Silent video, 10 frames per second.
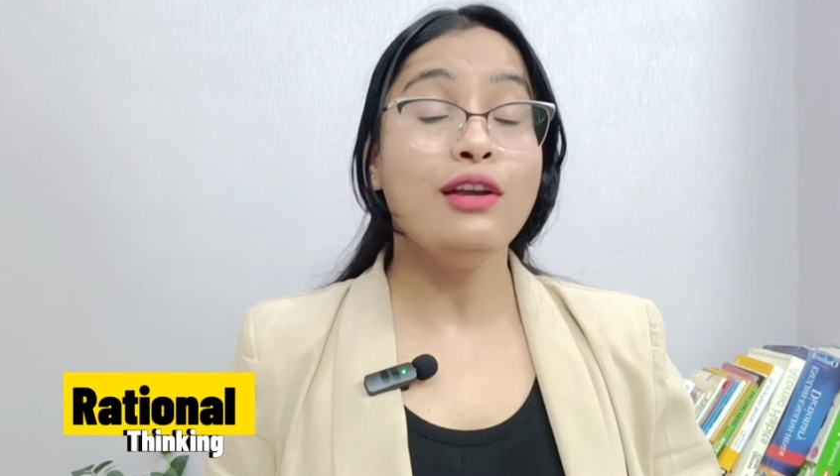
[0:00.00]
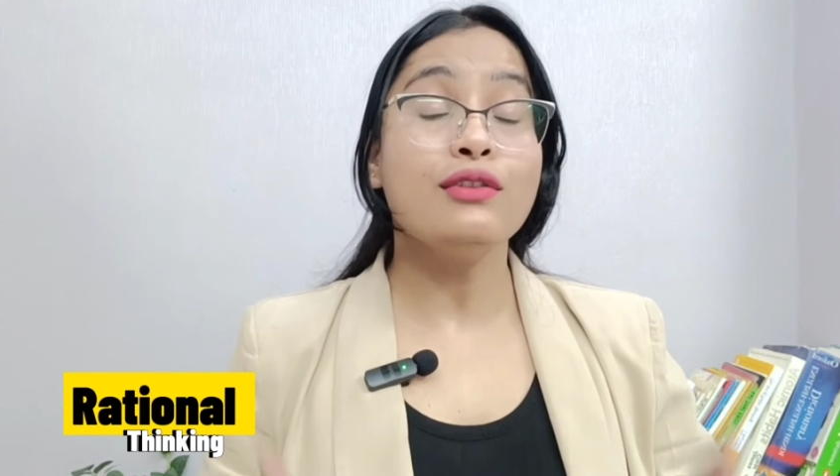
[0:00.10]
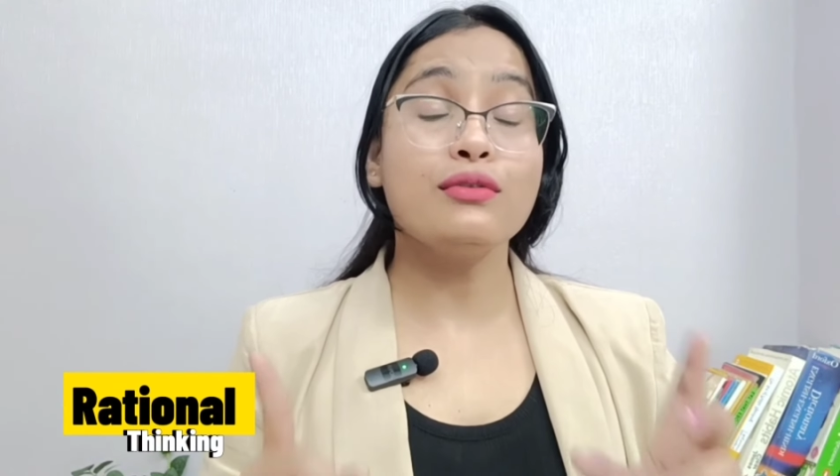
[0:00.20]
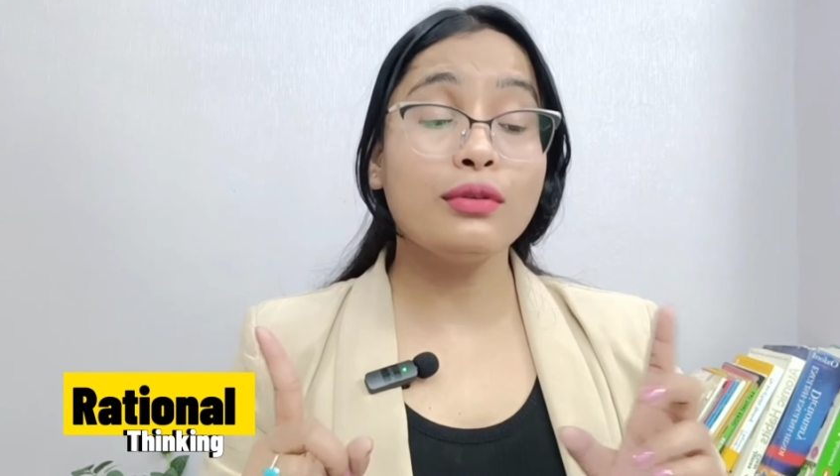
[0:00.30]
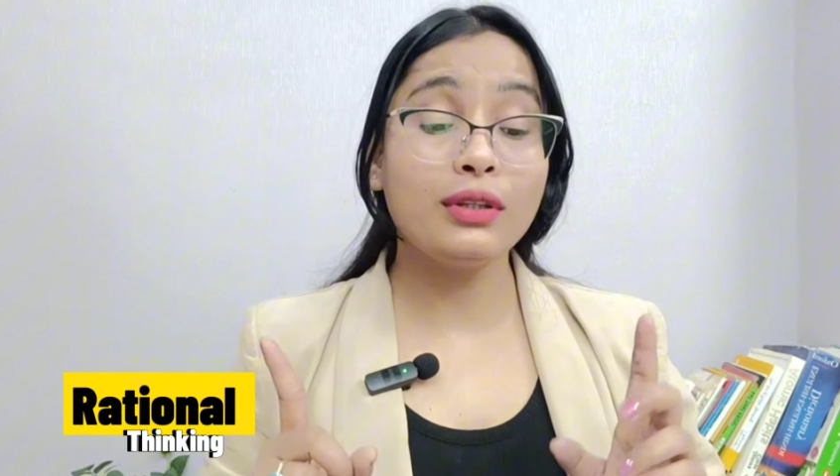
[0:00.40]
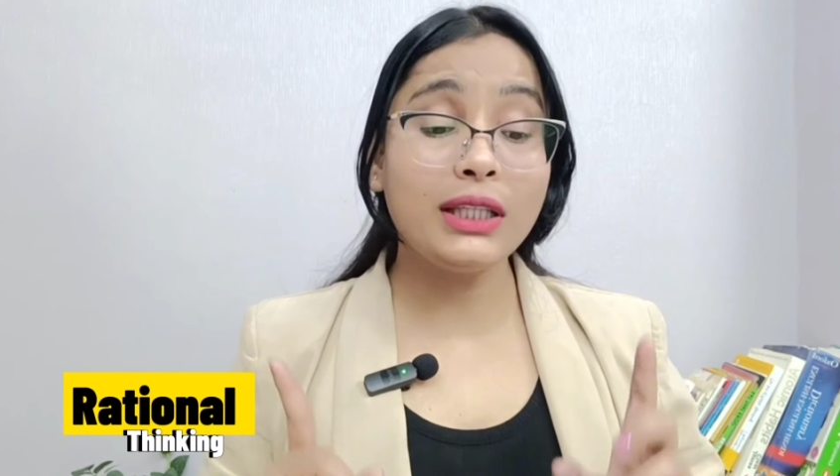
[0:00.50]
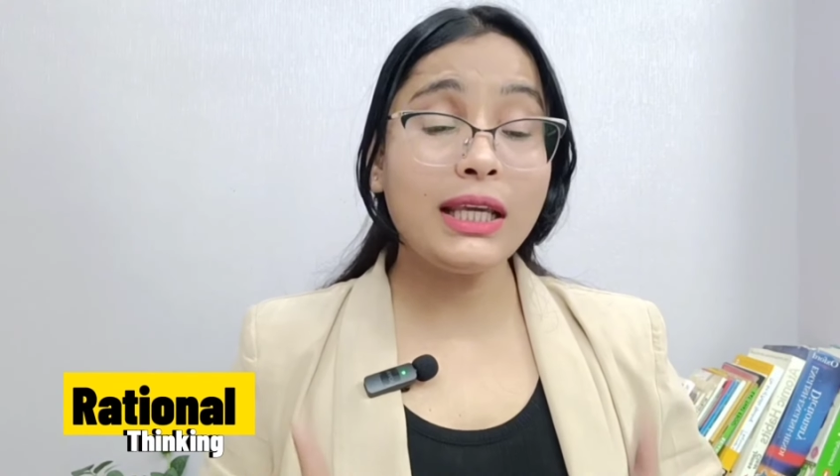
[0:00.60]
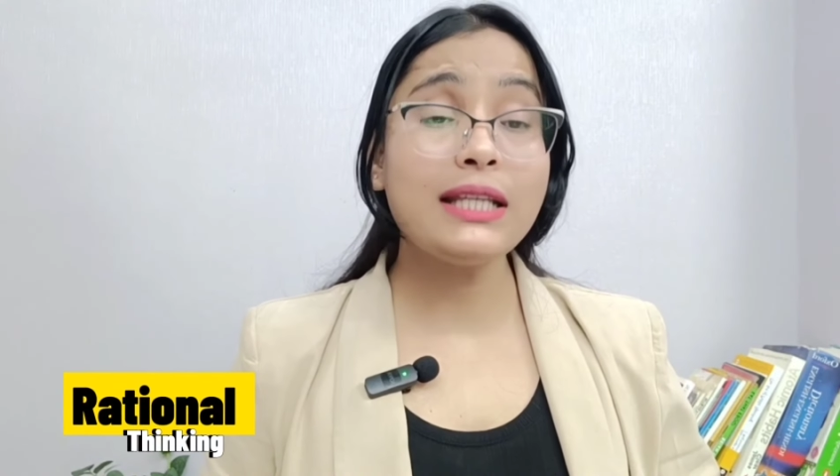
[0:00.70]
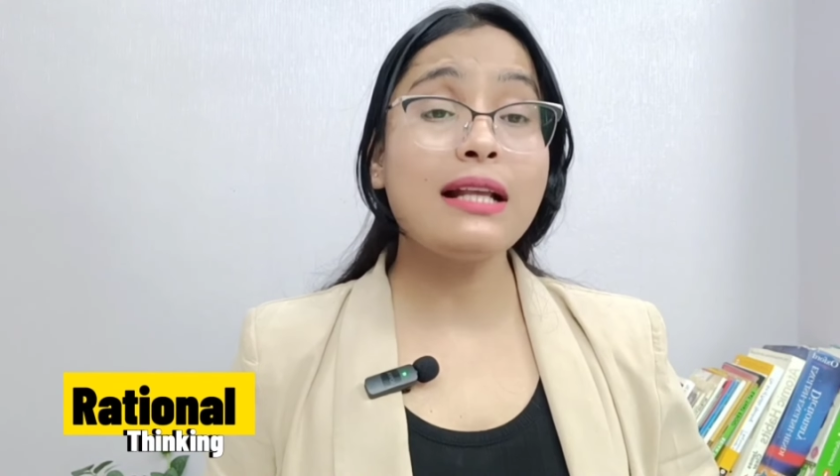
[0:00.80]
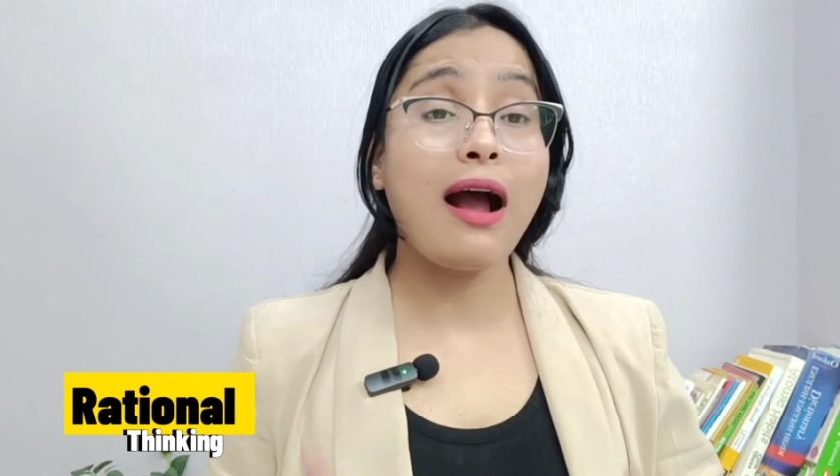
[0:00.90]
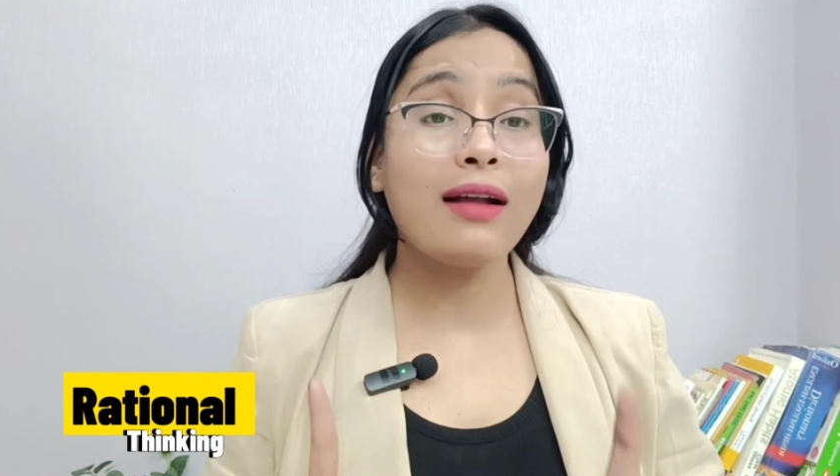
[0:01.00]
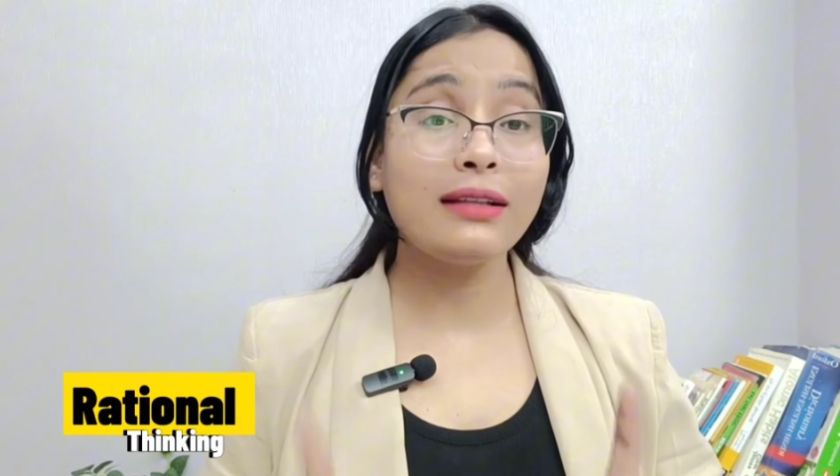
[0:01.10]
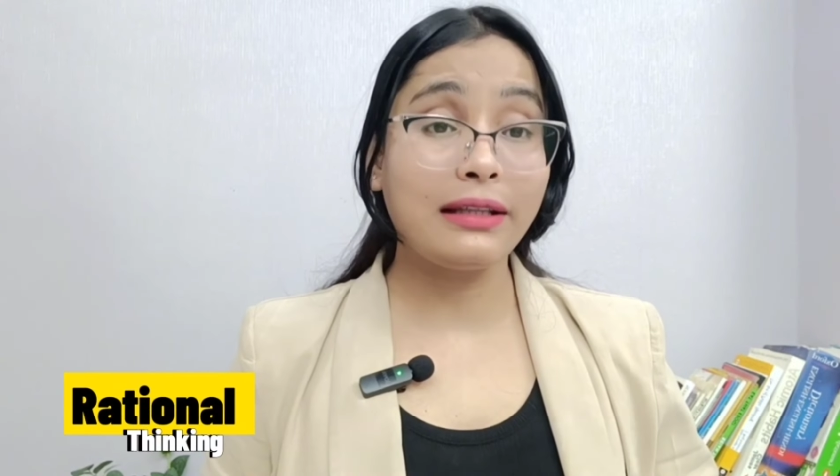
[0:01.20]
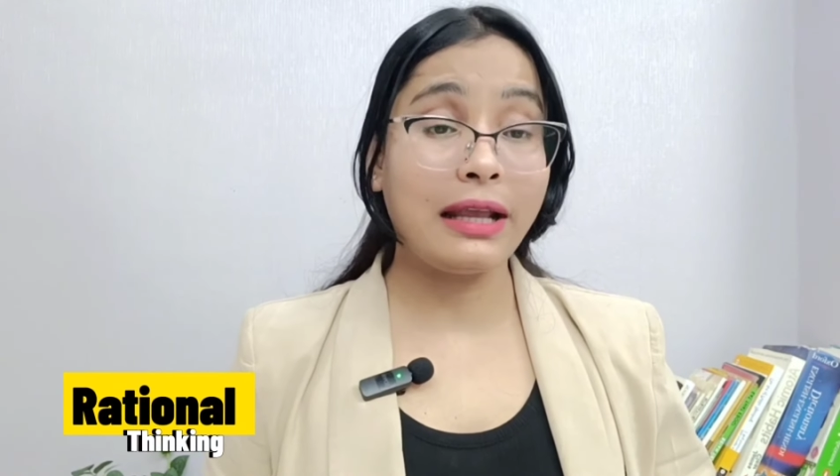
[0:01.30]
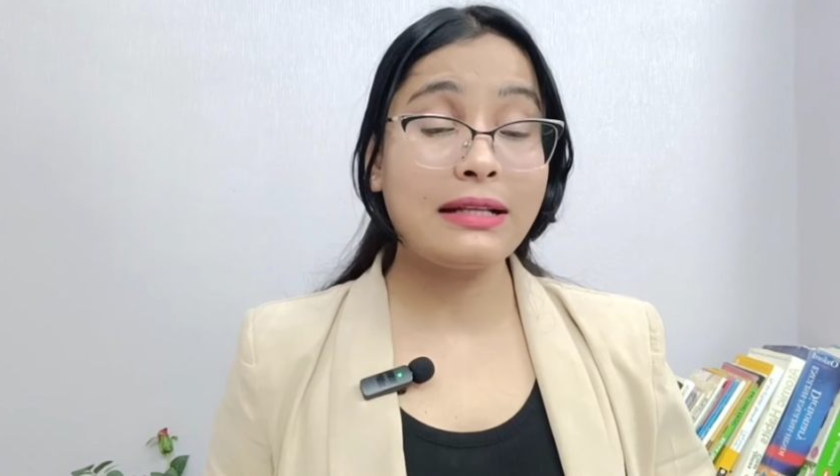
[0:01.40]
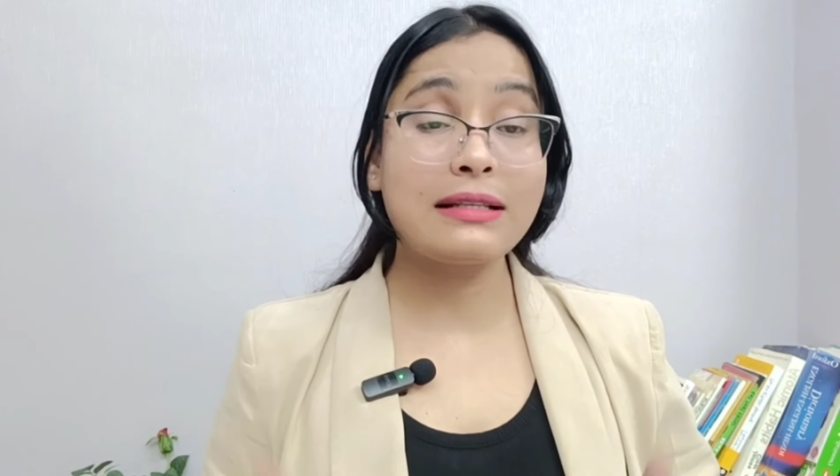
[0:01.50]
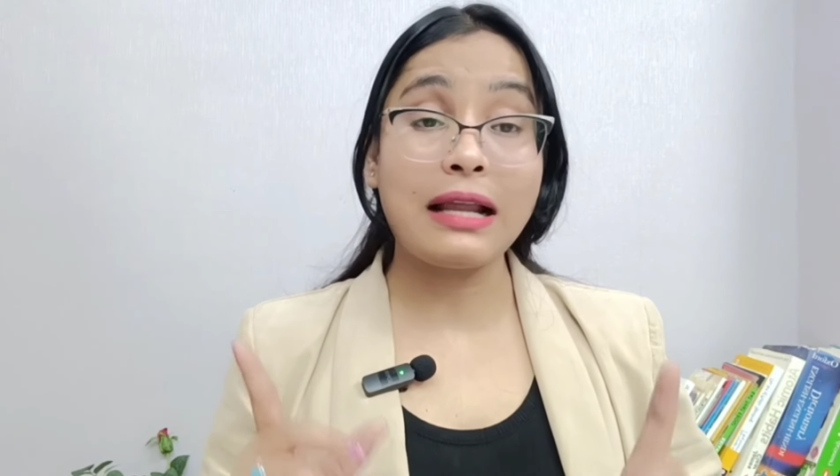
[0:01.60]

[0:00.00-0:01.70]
So these are the things